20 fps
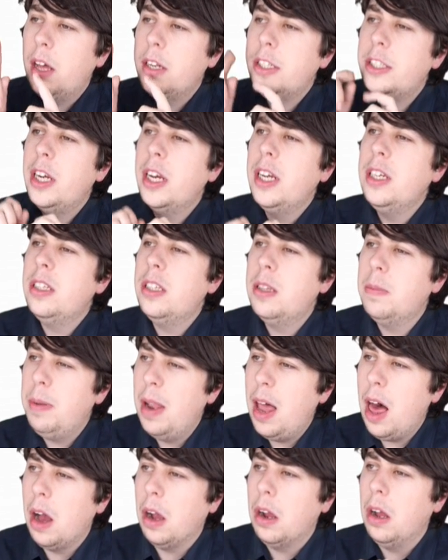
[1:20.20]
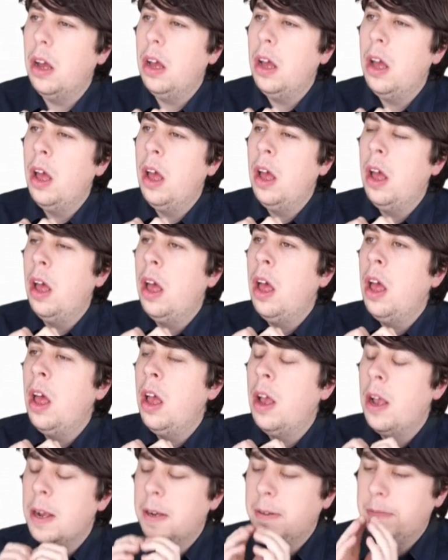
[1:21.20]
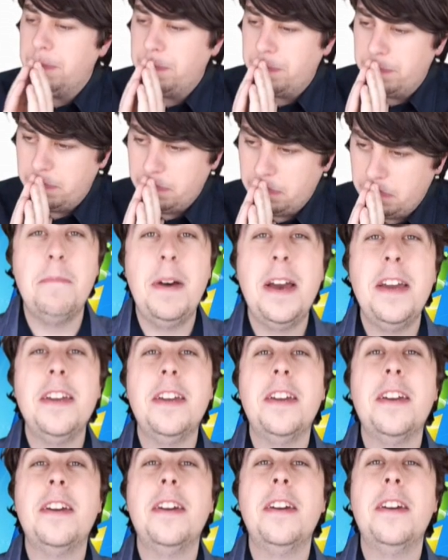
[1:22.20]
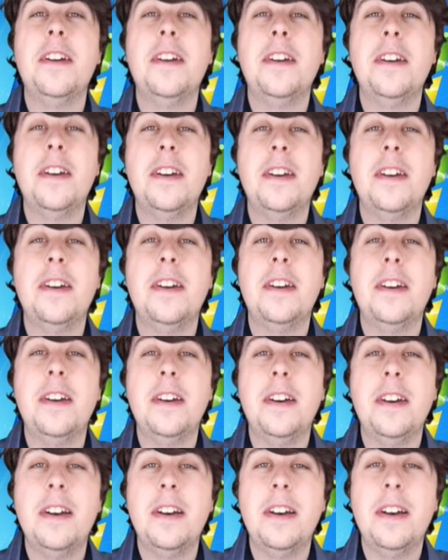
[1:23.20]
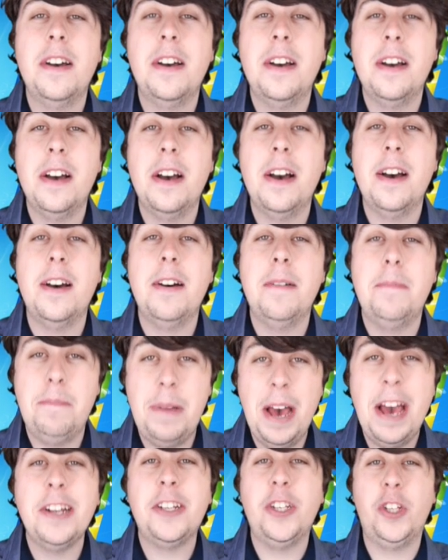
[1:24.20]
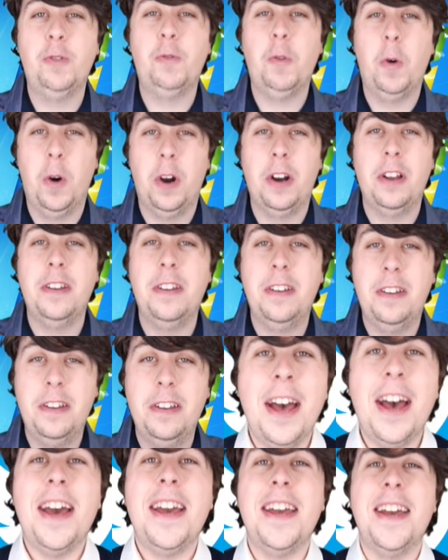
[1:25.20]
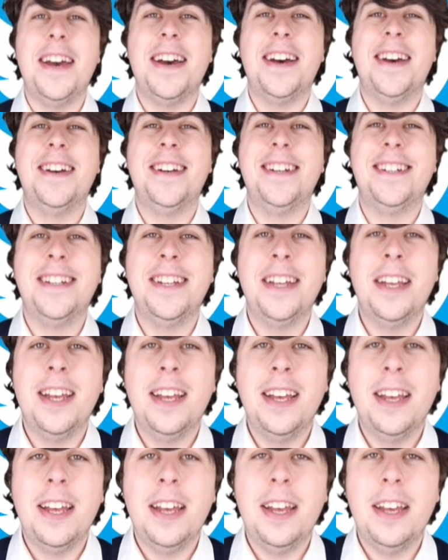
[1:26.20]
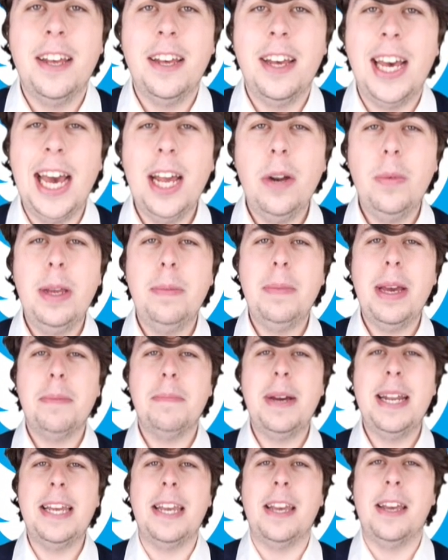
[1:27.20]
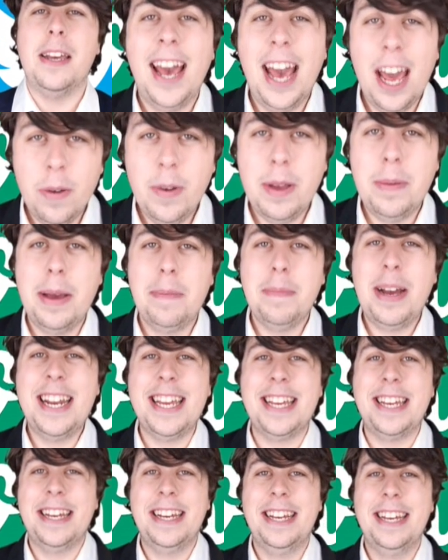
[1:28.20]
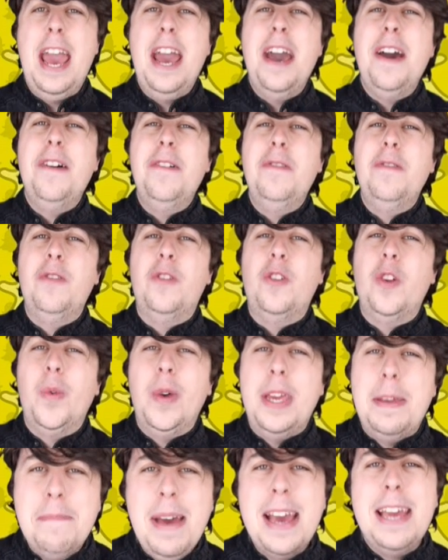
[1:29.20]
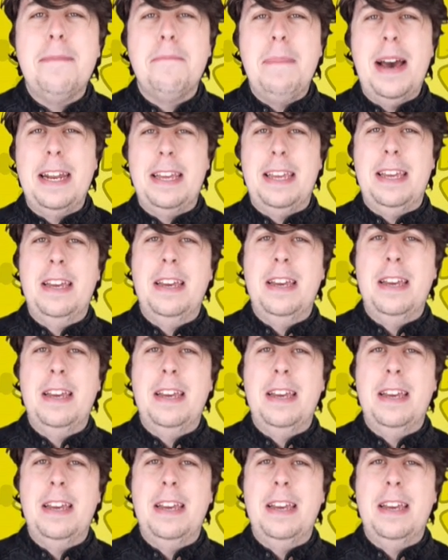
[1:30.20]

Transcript: And change the plug. Make a patch for it. Hey, how do we make money? How do we make money? How do we make money?